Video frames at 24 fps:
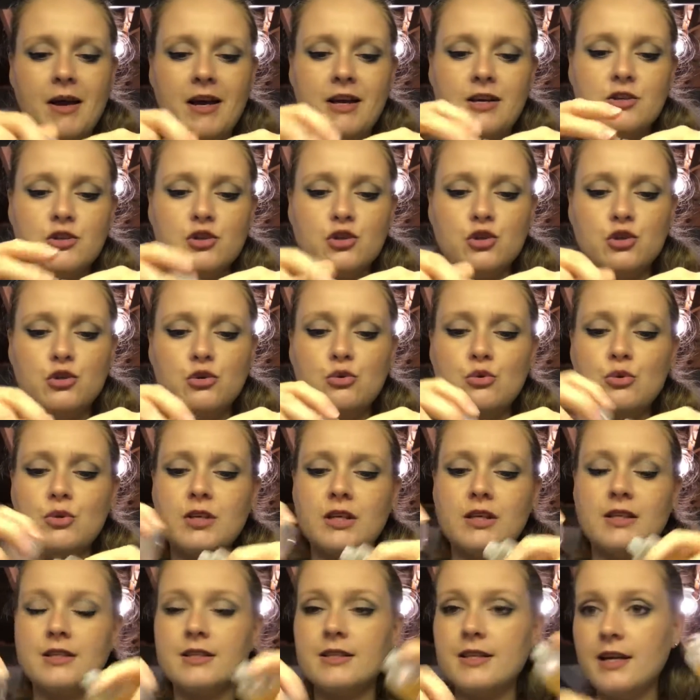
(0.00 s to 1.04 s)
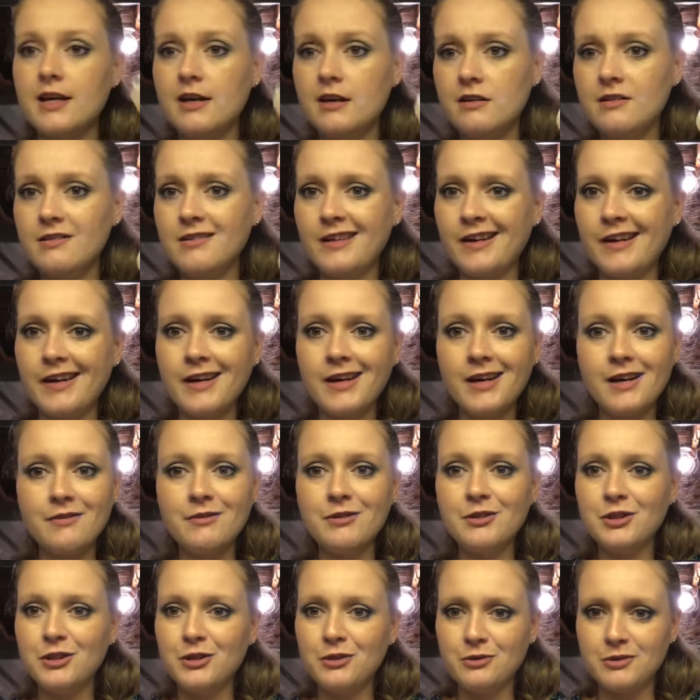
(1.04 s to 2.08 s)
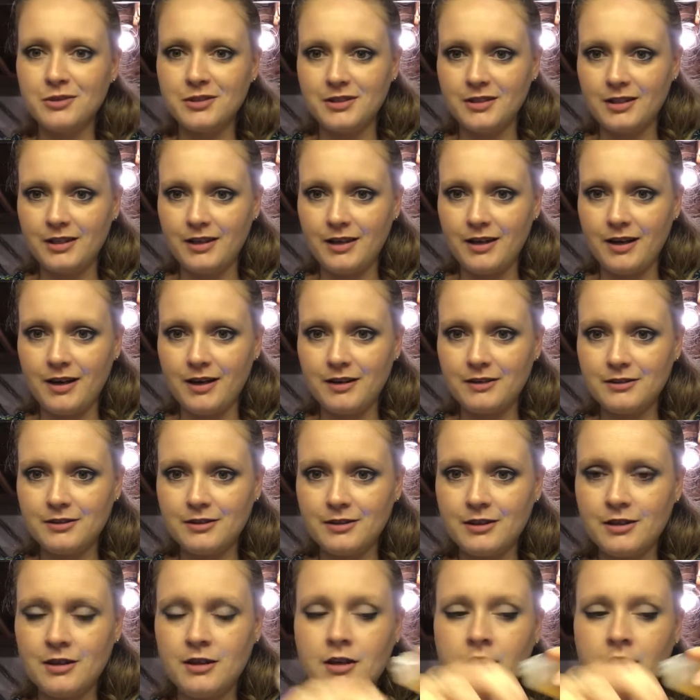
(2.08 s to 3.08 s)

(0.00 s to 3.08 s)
As you can tell, I haven't used it yet.